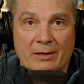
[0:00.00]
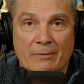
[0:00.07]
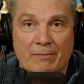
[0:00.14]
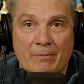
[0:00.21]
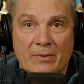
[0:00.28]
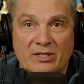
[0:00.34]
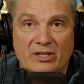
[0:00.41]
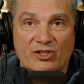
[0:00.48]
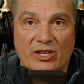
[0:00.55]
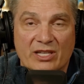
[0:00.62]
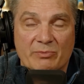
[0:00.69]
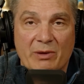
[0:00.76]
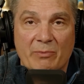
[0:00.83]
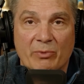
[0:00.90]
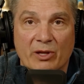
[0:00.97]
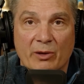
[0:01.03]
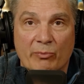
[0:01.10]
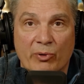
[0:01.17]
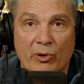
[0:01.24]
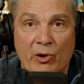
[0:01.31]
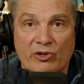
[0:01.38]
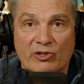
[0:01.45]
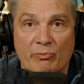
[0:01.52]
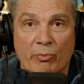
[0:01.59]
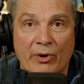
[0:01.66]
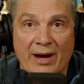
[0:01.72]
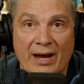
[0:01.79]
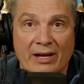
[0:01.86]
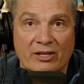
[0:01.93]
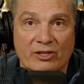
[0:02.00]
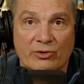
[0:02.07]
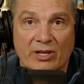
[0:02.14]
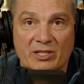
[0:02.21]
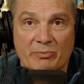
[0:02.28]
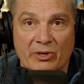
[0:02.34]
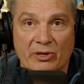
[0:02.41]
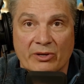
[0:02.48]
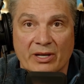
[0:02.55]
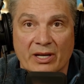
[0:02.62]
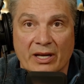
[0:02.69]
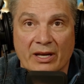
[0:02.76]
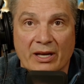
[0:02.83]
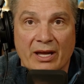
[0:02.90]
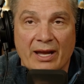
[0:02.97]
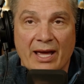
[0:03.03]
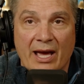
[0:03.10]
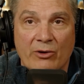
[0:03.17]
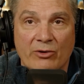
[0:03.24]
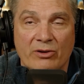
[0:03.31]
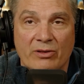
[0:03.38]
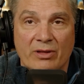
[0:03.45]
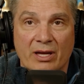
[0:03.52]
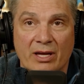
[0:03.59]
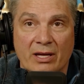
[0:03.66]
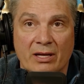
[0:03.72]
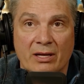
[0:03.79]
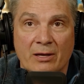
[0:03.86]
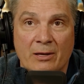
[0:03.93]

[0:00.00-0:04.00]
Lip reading: suggest people approach brand and trust building, and how do they